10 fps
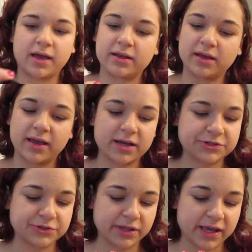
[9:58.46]
And I
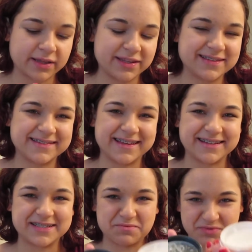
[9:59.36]
actually had this
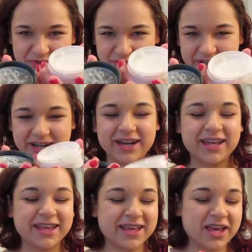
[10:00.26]
thing tip over
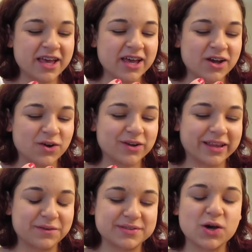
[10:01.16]
or
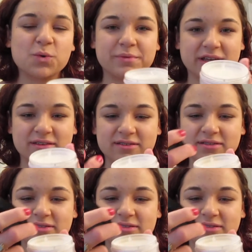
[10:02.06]
like it was open.